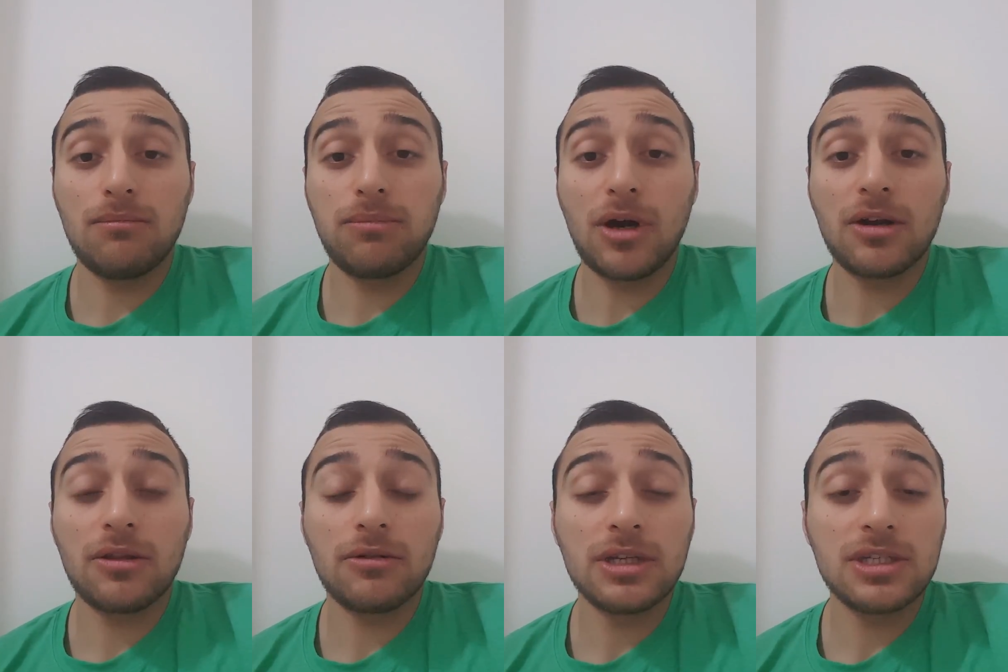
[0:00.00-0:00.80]
Part
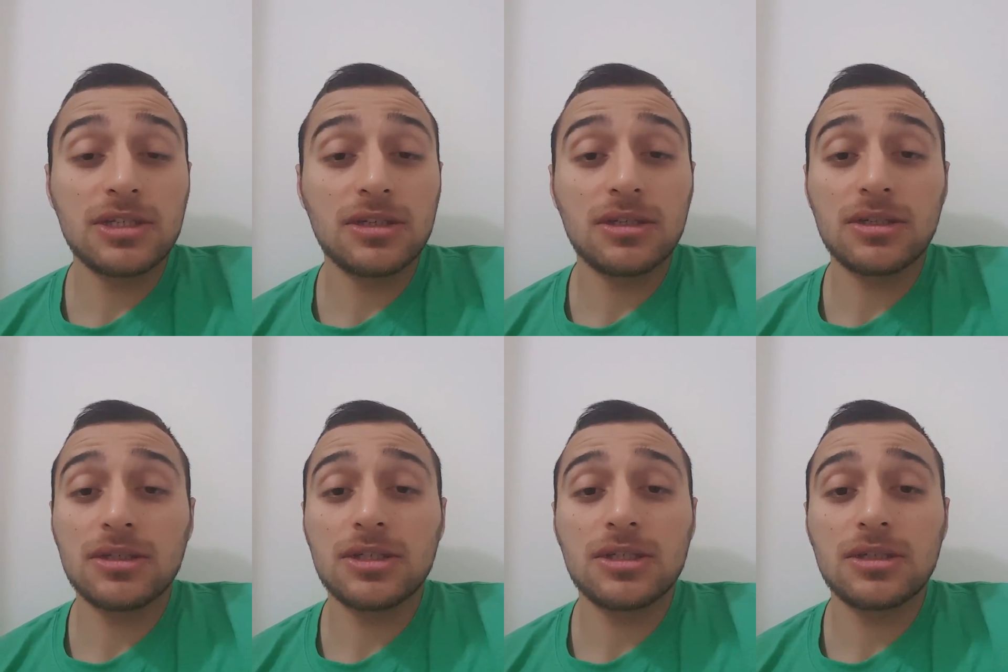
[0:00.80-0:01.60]
of the reason
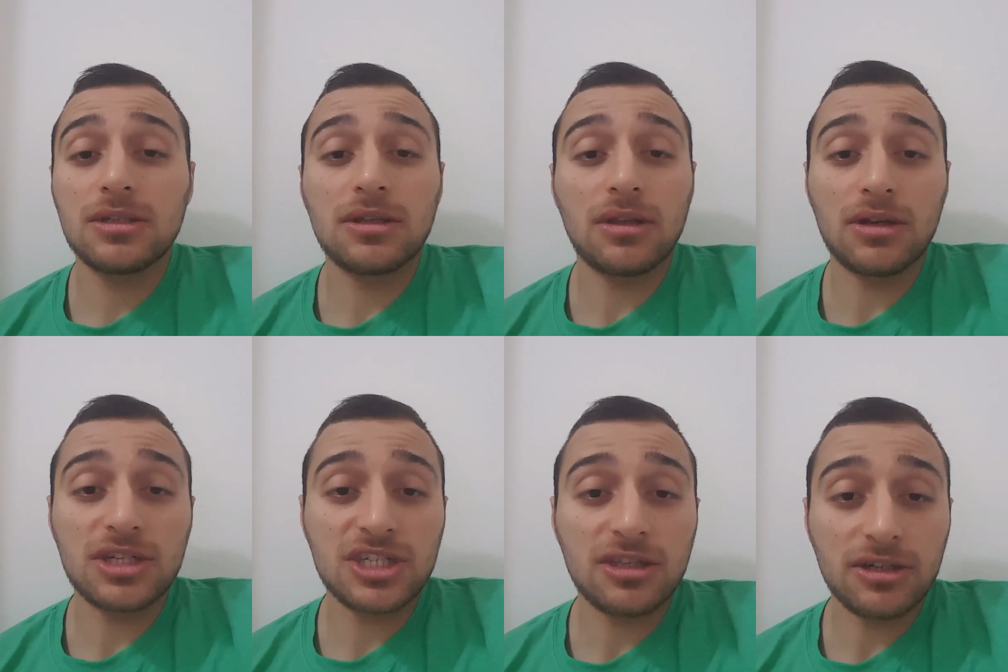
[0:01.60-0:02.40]
is
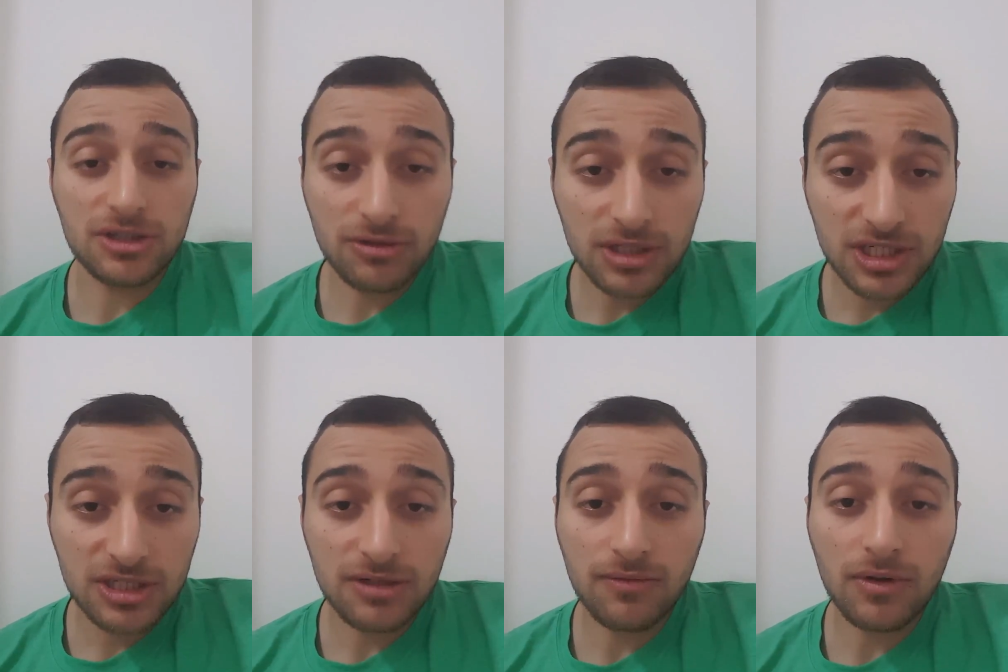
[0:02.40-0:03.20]
there's
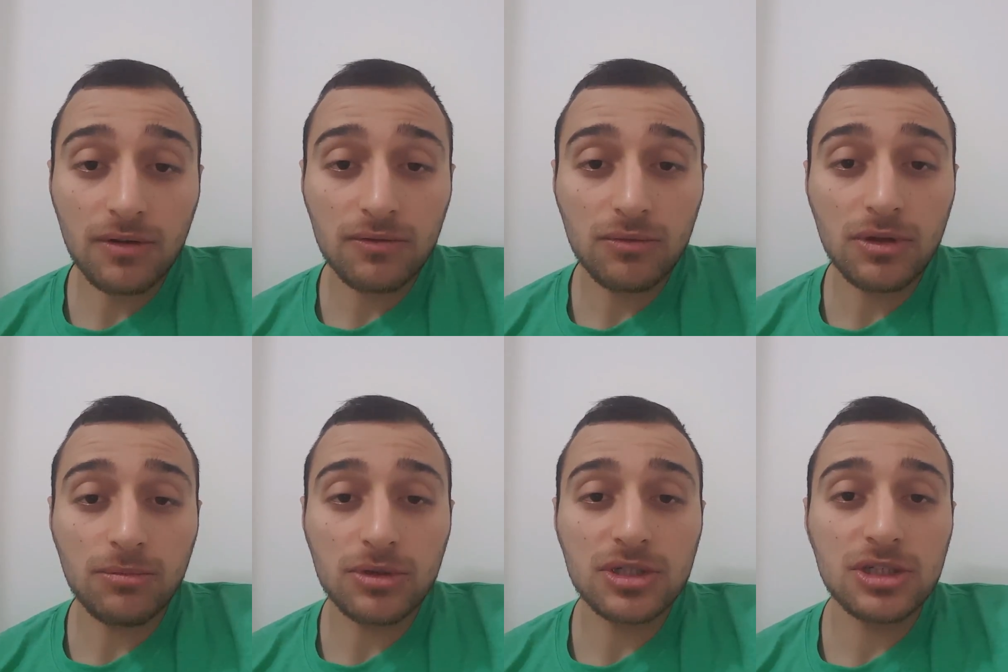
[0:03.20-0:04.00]
risks involved with the
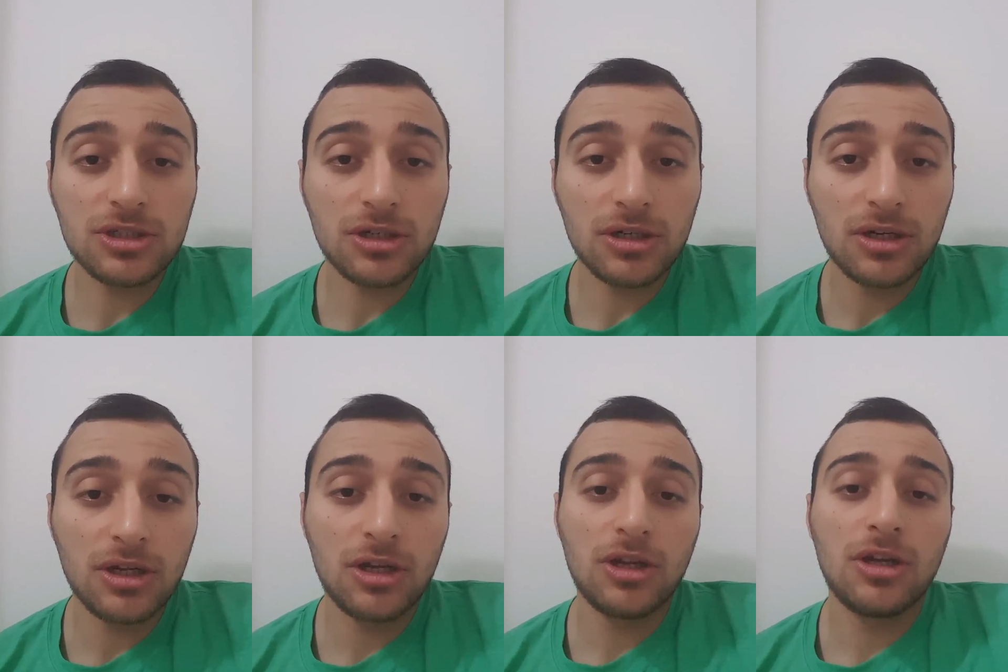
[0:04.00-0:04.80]
procedure,
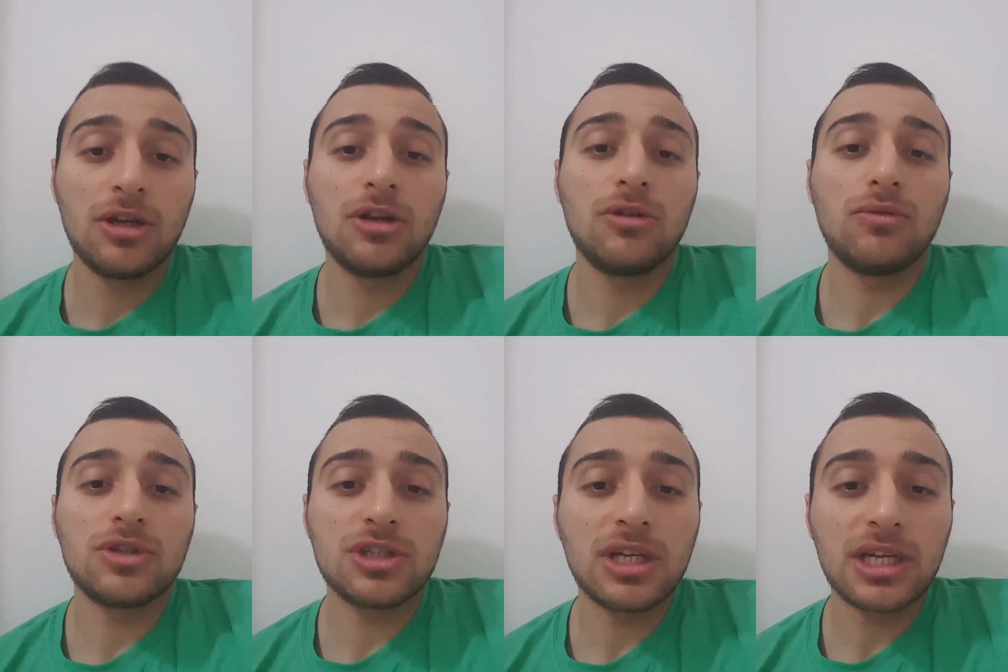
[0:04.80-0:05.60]

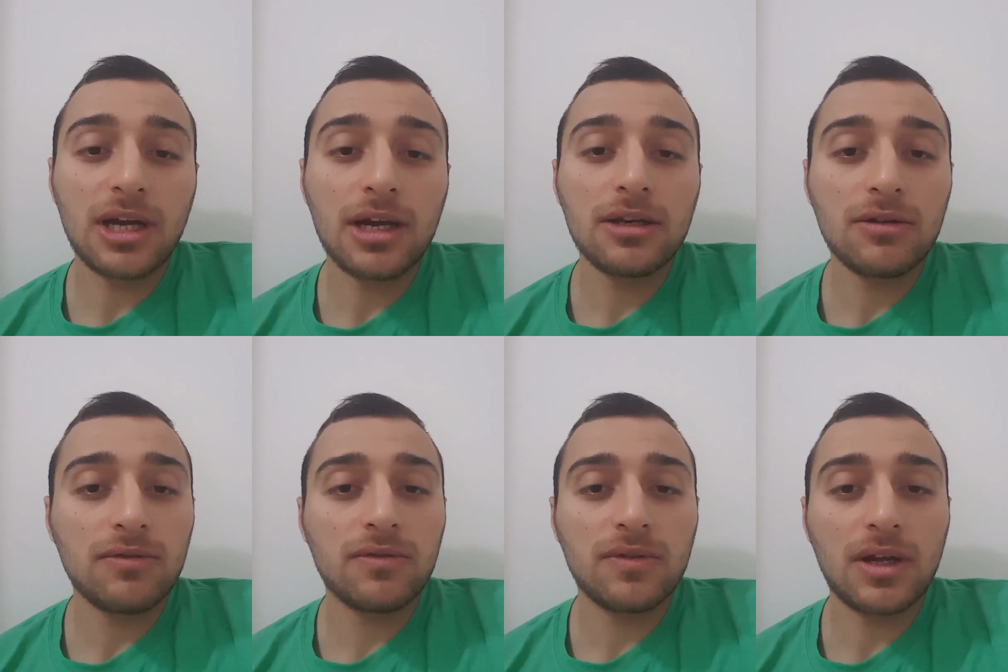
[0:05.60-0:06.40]
which they kind
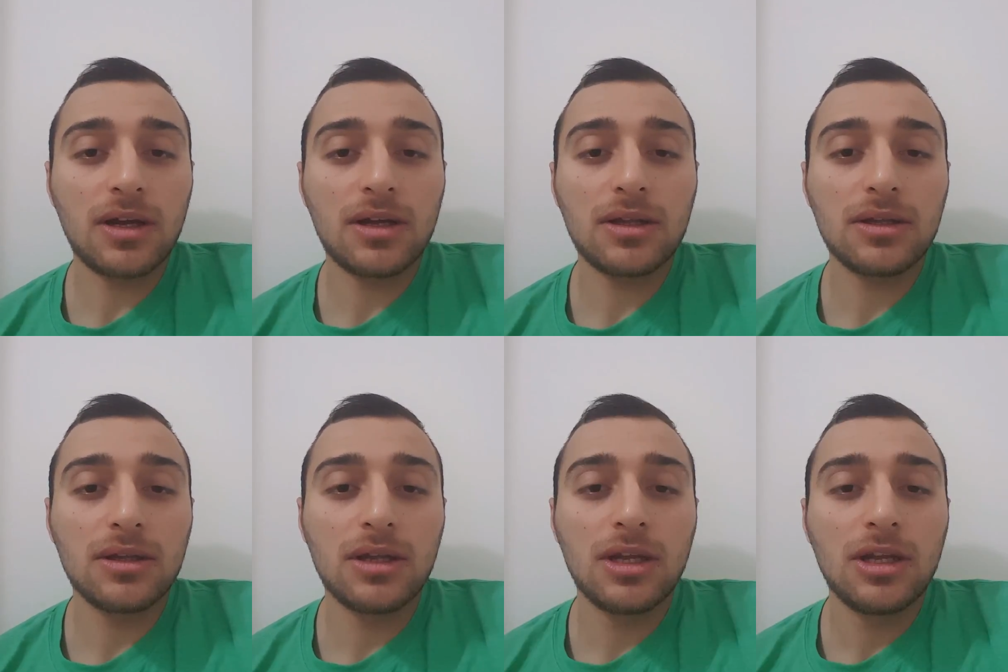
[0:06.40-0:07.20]
of
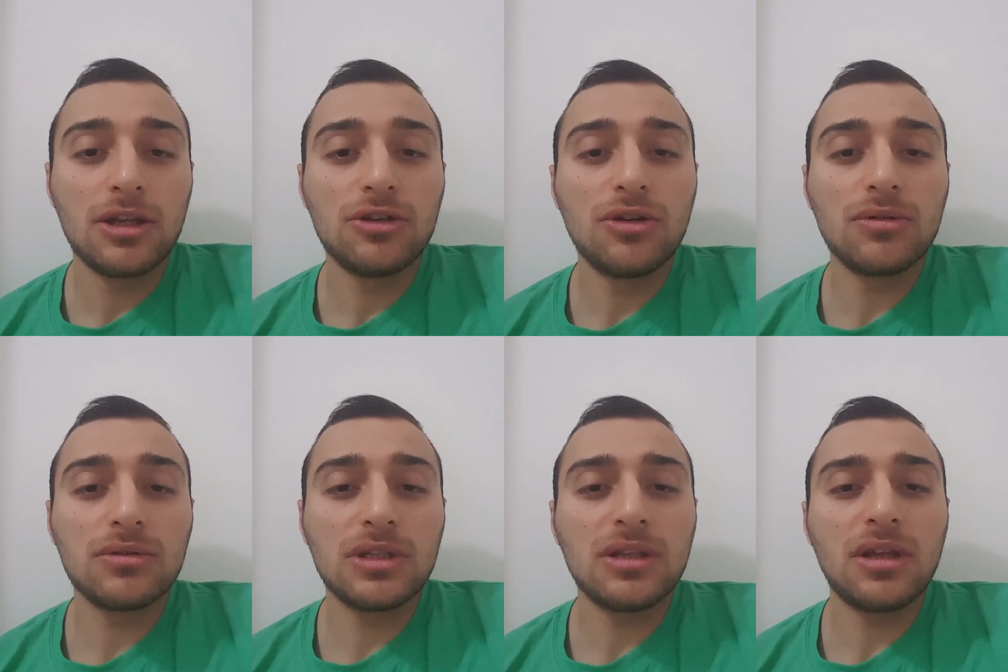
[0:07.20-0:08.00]

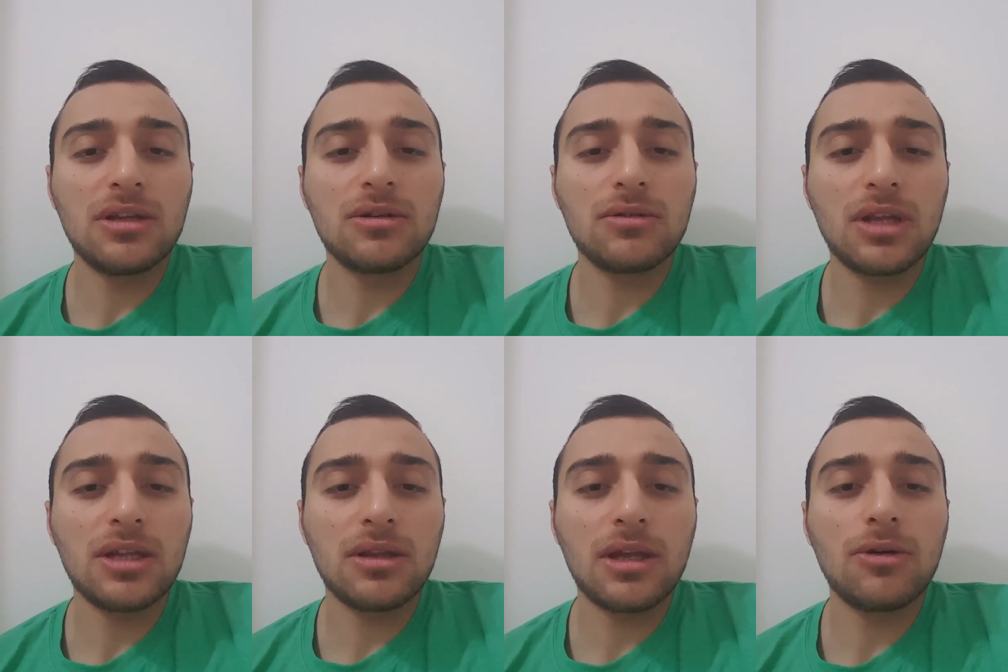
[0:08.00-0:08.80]

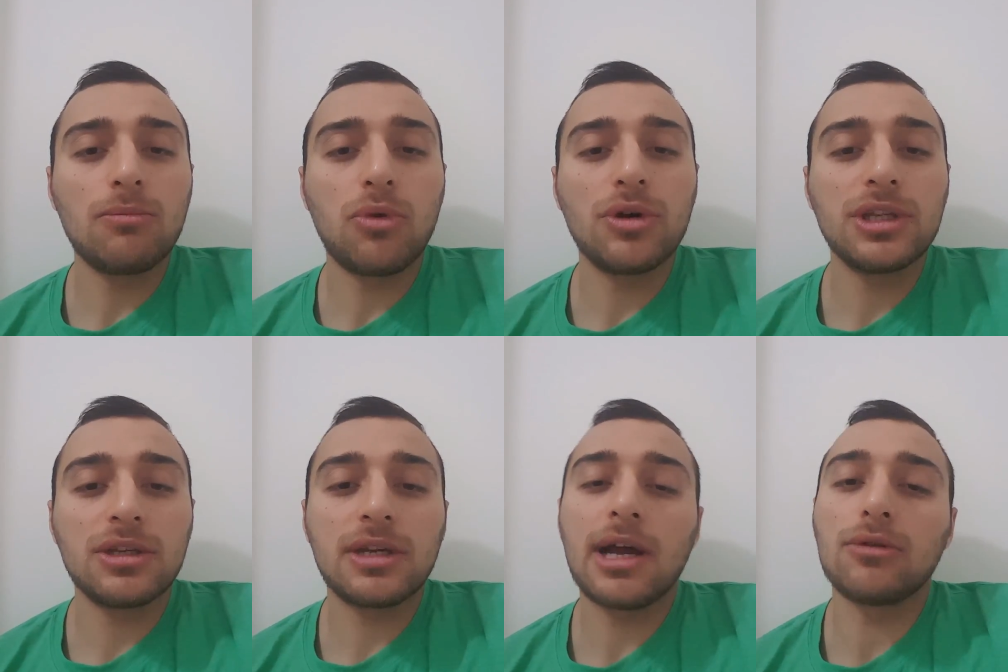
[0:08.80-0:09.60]
they don't
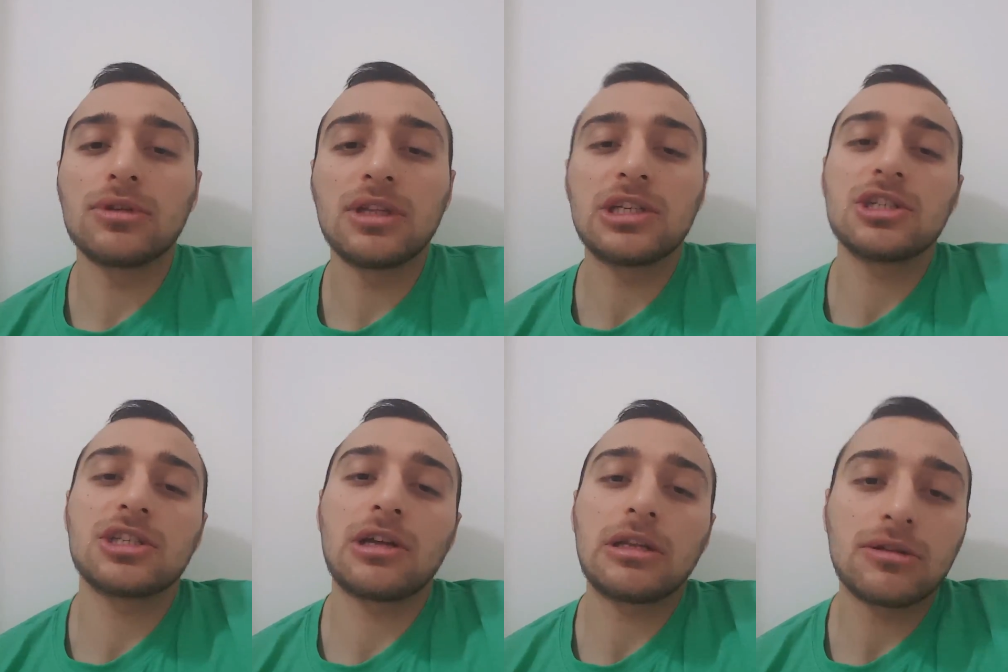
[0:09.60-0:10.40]
point it out. They
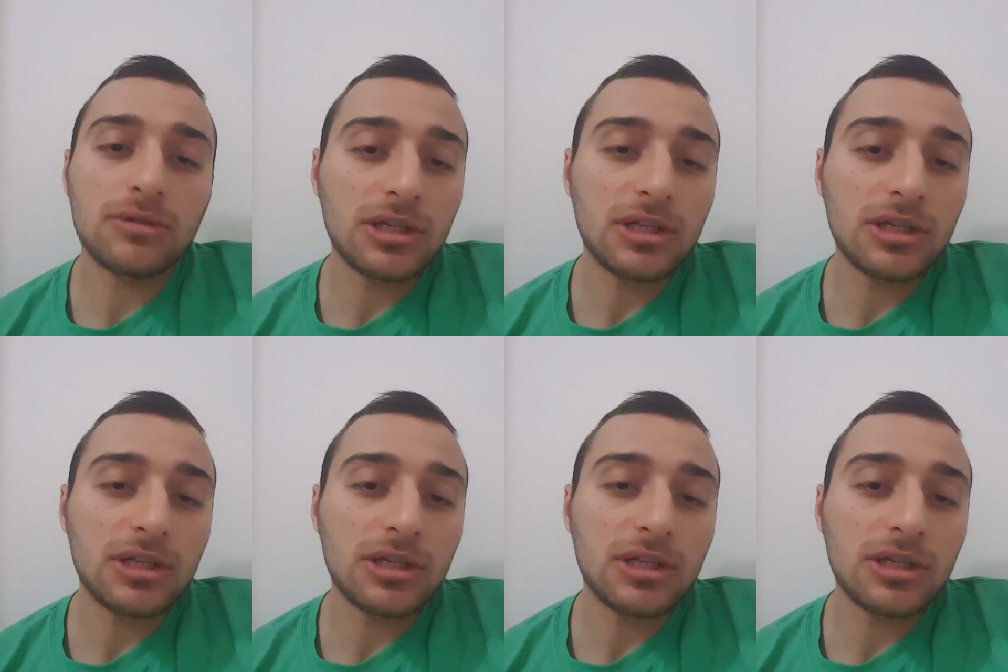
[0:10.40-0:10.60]
just tell you.